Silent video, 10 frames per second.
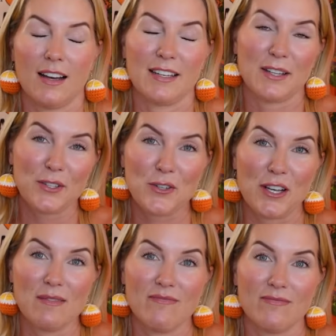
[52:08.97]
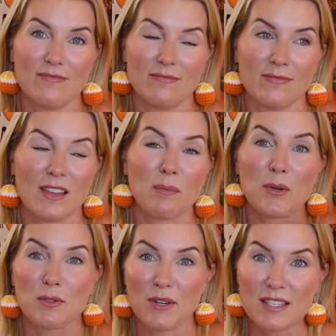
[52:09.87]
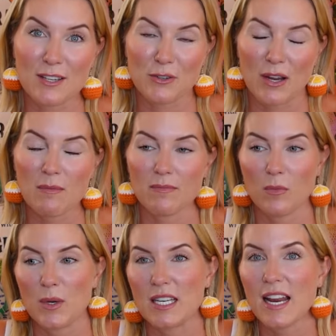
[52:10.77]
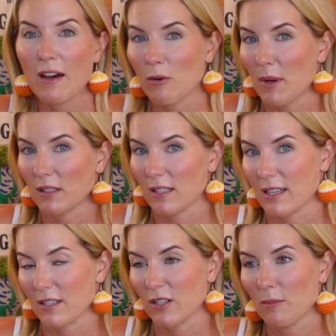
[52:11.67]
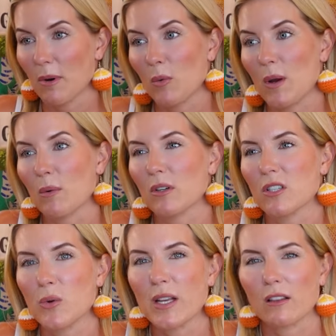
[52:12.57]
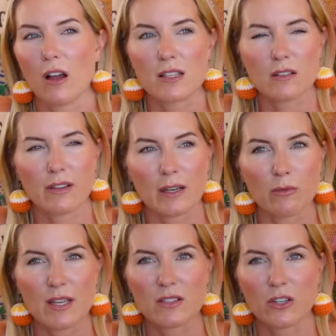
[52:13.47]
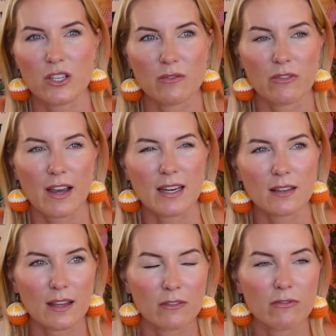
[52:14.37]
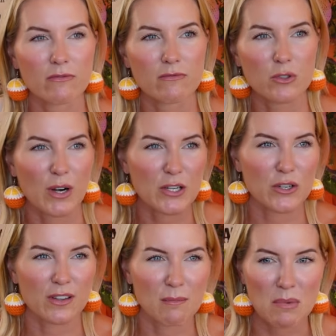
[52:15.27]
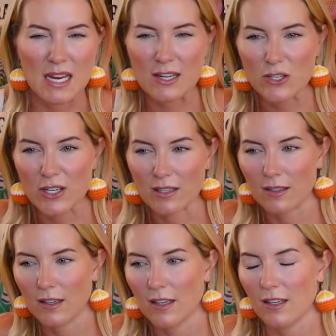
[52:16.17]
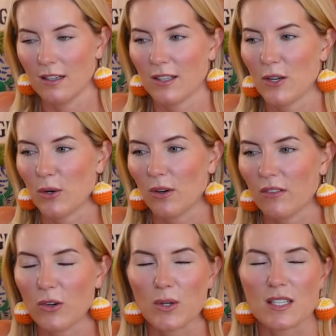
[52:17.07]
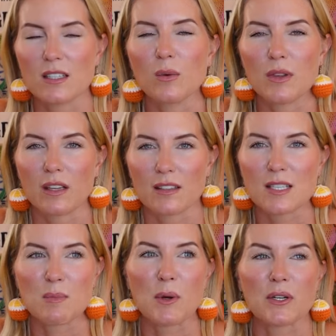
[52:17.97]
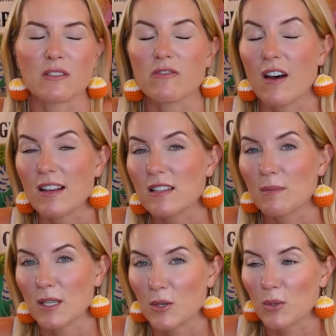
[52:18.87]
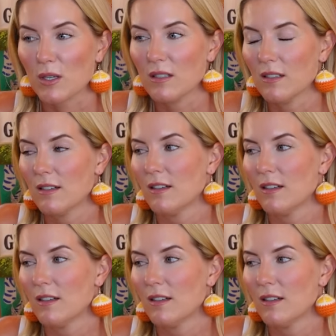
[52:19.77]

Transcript: Another trip. The most recent trip, we didn't have our metal detector, but we were doing lots of like research and finding like treasures on the beach. And, you know, of course, still with like the spirit to find something cool.